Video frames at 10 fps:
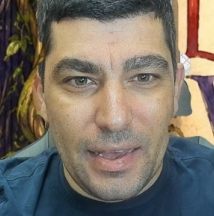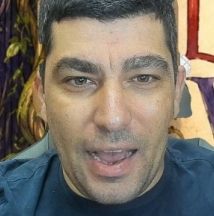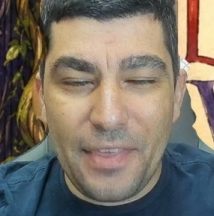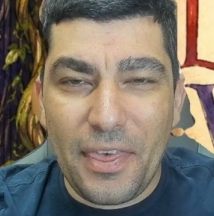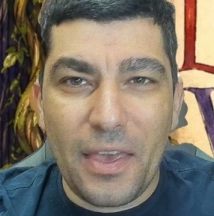
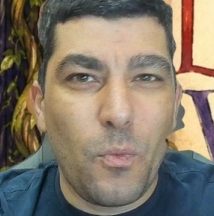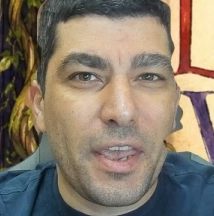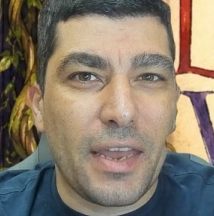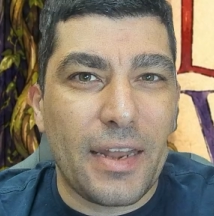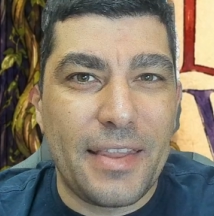I think we
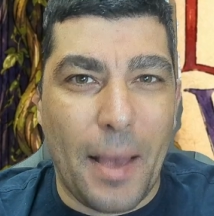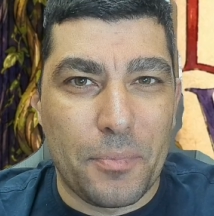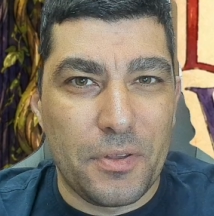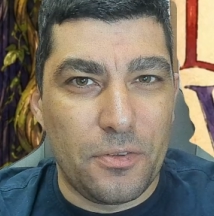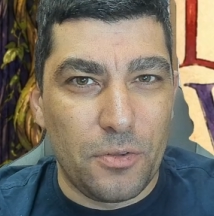can
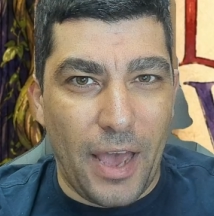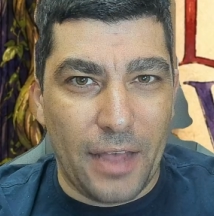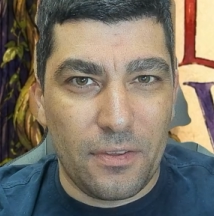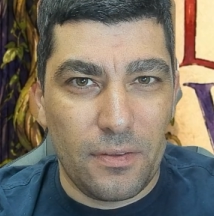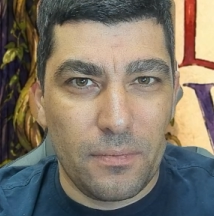adapt to
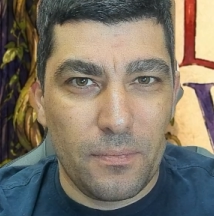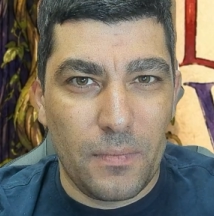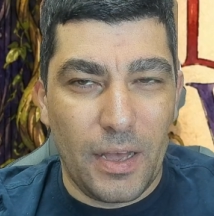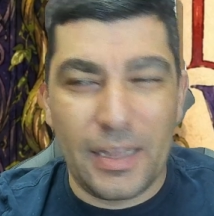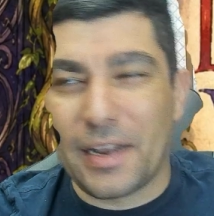that.
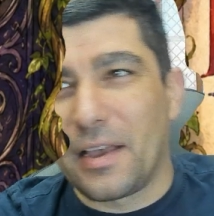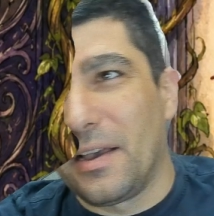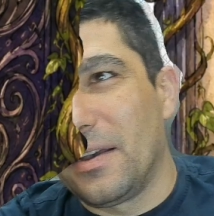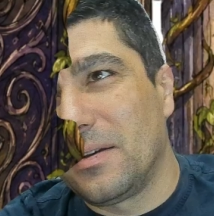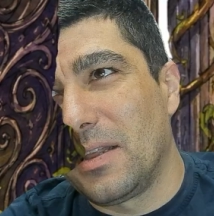A
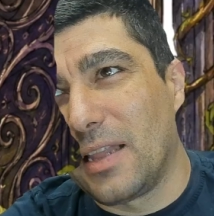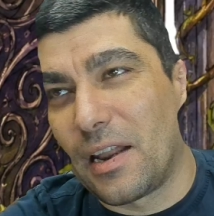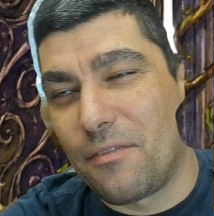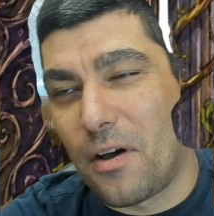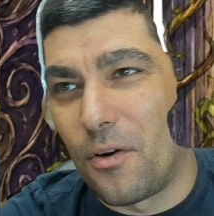
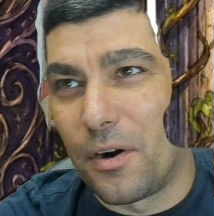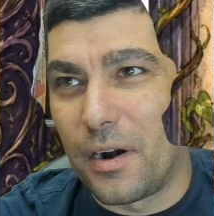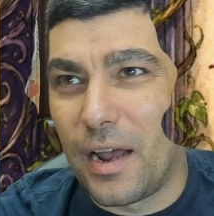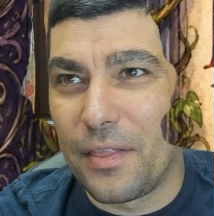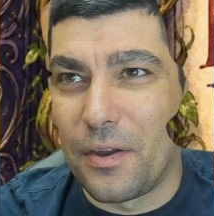lot of
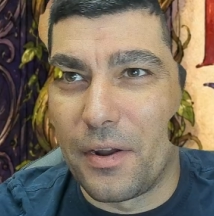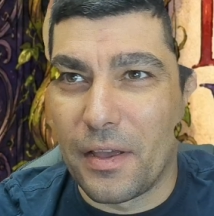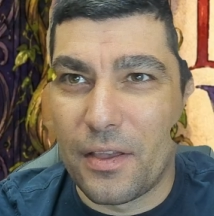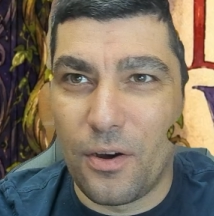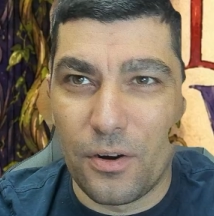our
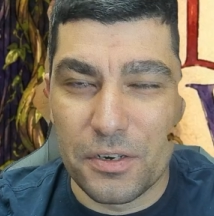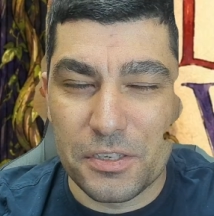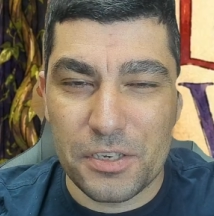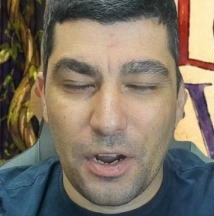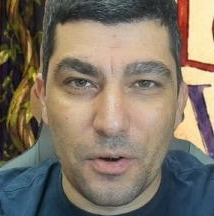other
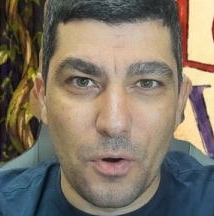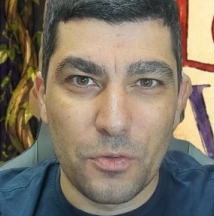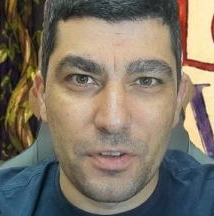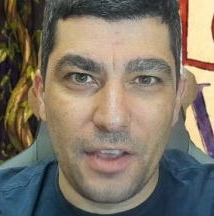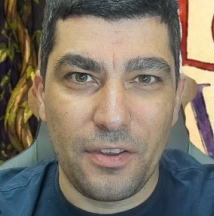cards are
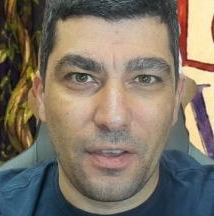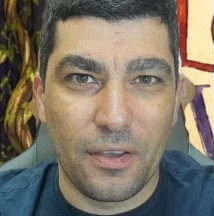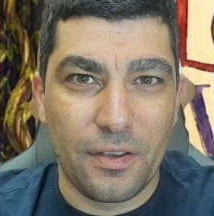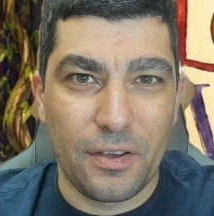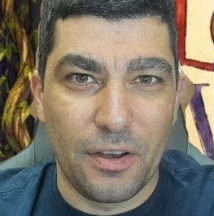
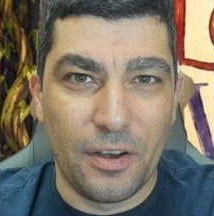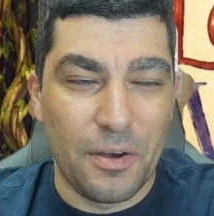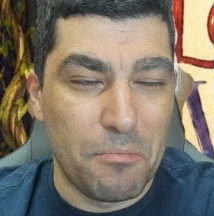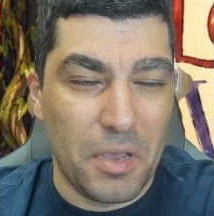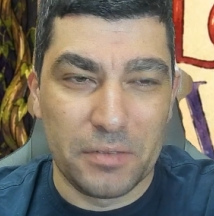rotating
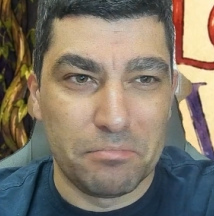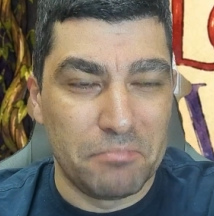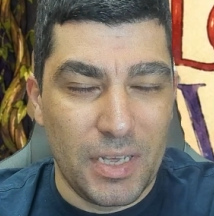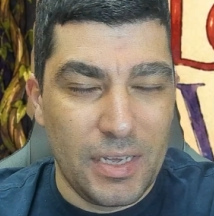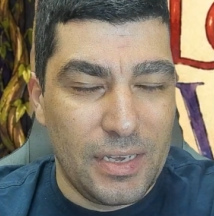
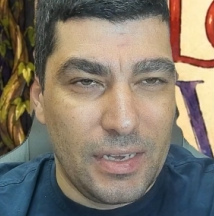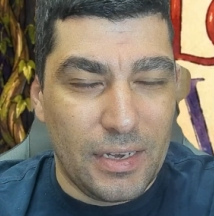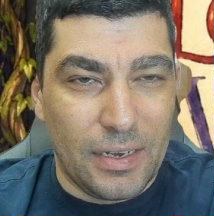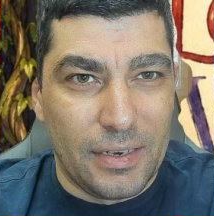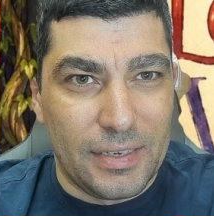in
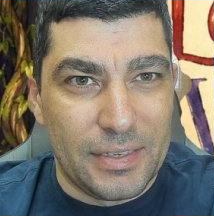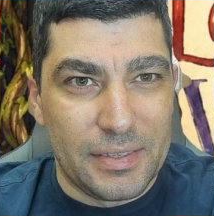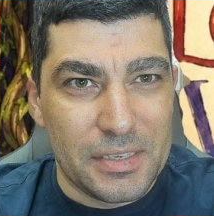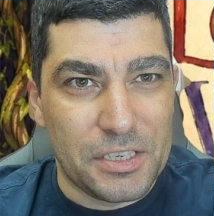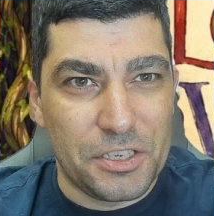
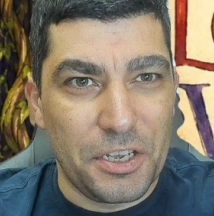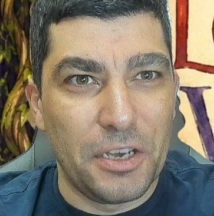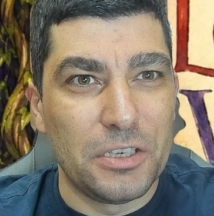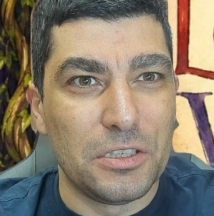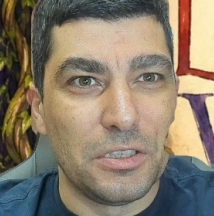
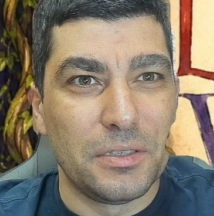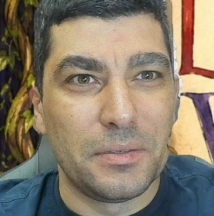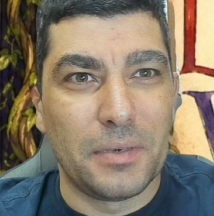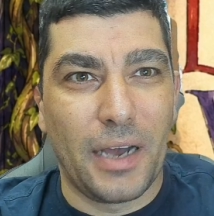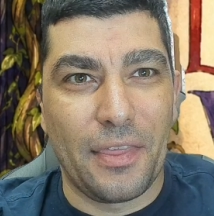
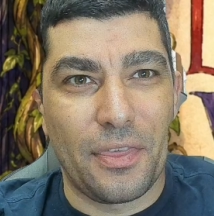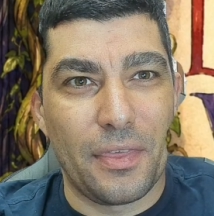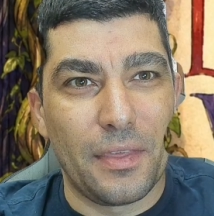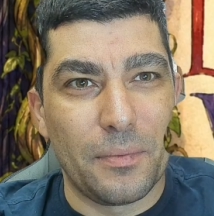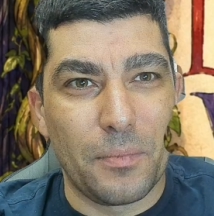steel.
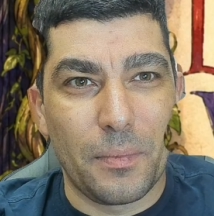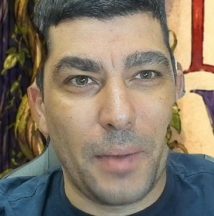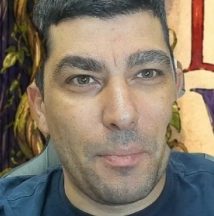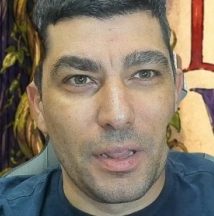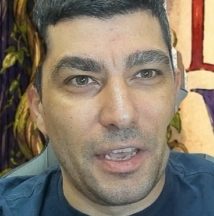
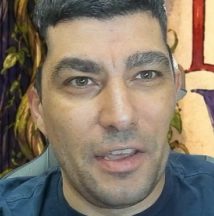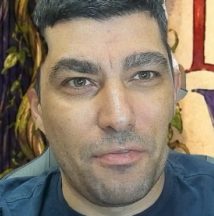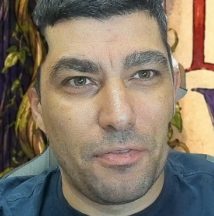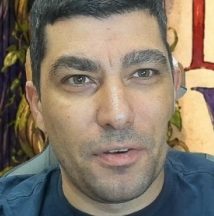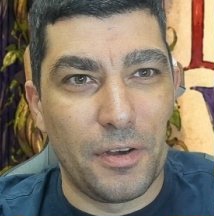I
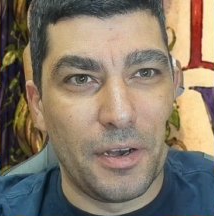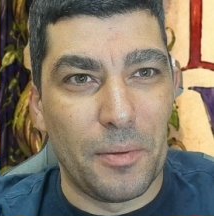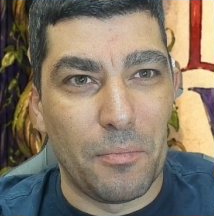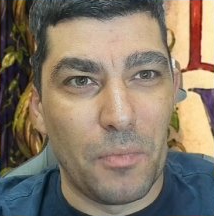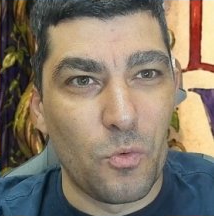believe
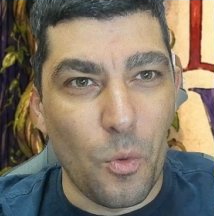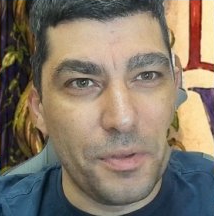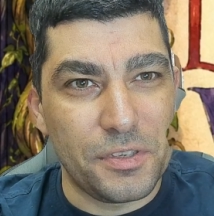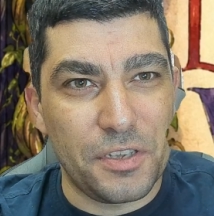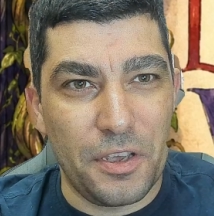
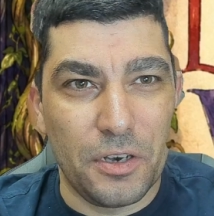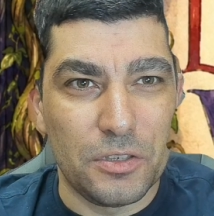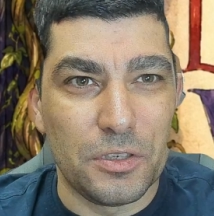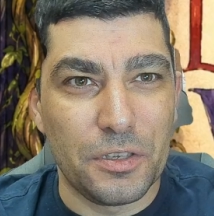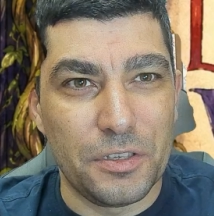Ruby
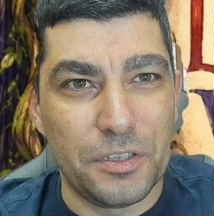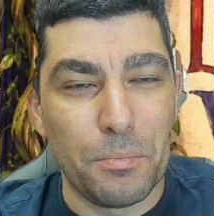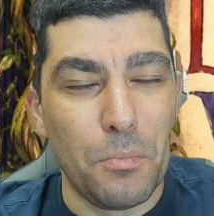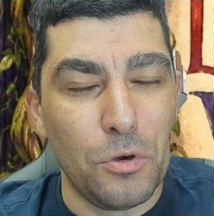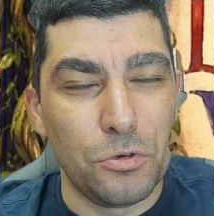Steel, the
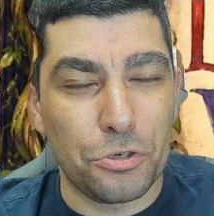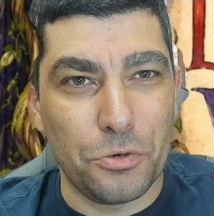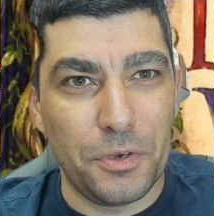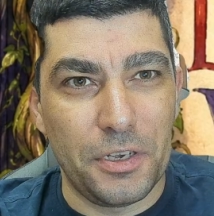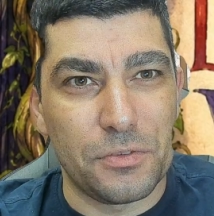
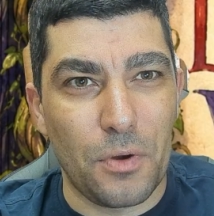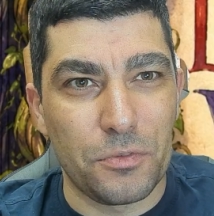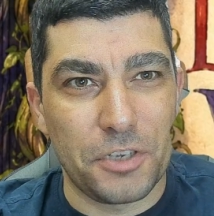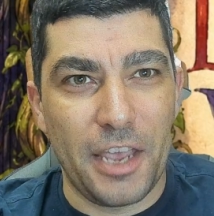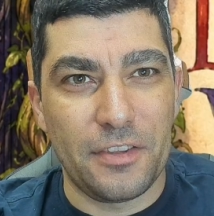Mushu is
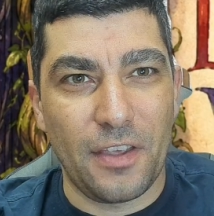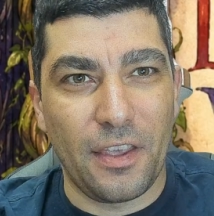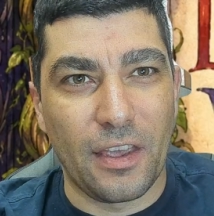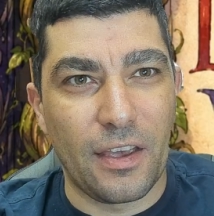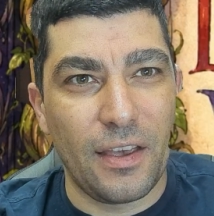
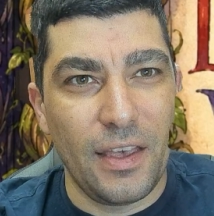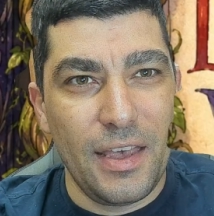rotating.